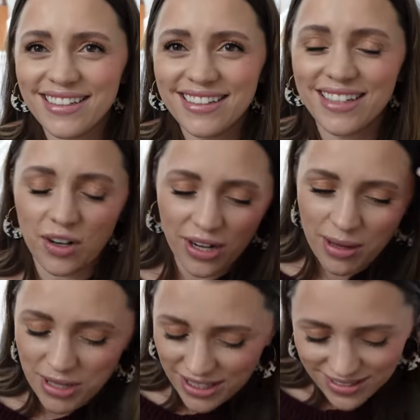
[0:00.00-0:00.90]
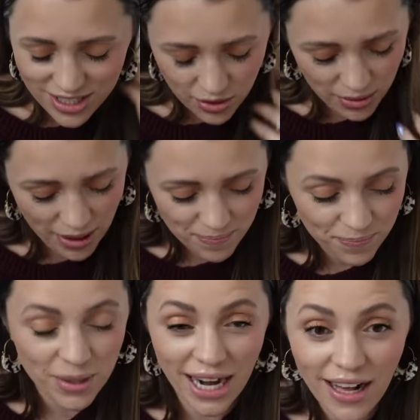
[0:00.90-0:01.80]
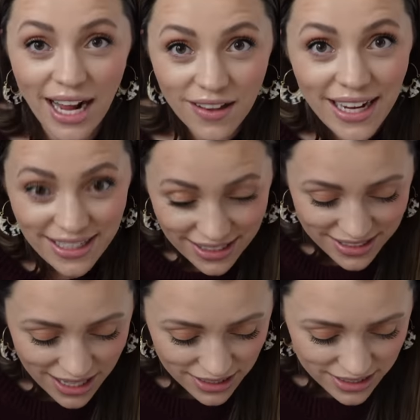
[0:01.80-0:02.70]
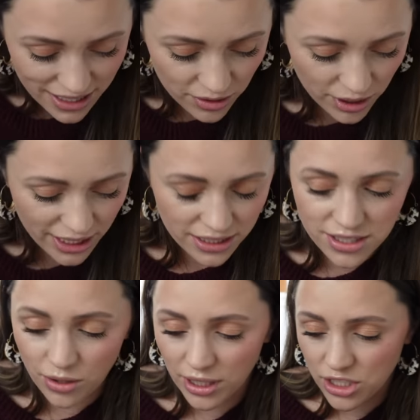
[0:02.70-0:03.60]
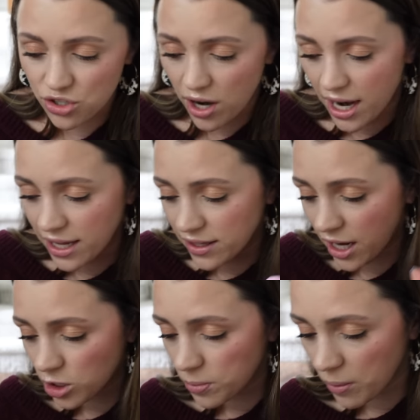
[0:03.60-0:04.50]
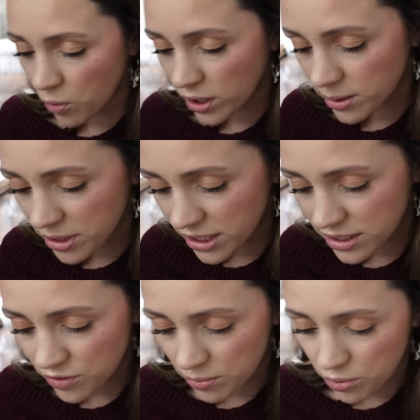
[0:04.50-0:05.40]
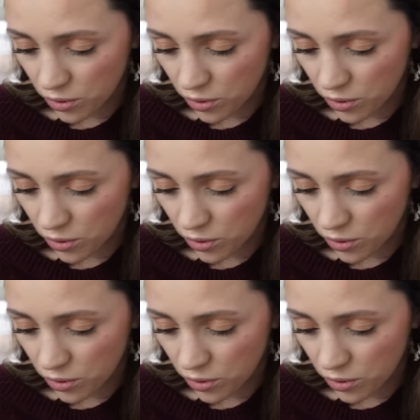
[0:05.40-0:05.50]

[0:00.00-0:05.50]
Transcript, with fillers: you know what I mean? So anyway, but I, I like it. It's not to say I don't like it. So let's try the ColourPop one. Let me get a different